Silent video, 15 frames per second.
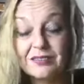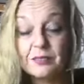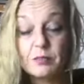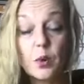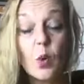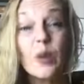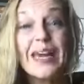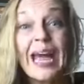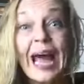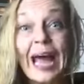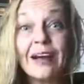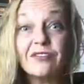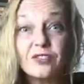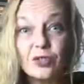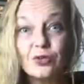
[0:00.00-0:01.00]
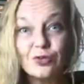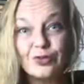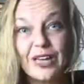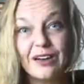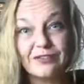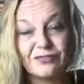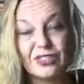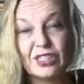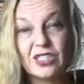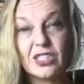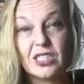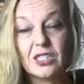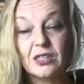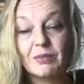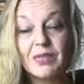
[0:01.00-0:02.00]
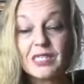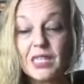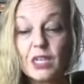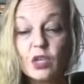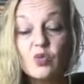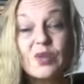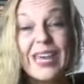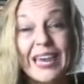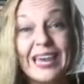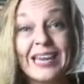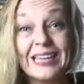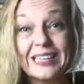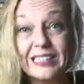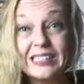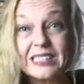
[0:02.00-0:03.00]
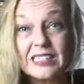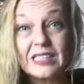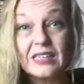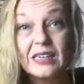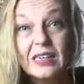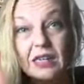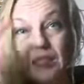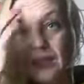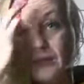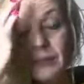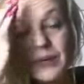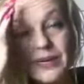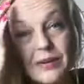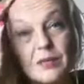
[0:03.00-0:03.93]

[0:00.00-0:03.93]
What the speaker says: But we have to do that first. I'm not saying you can't, but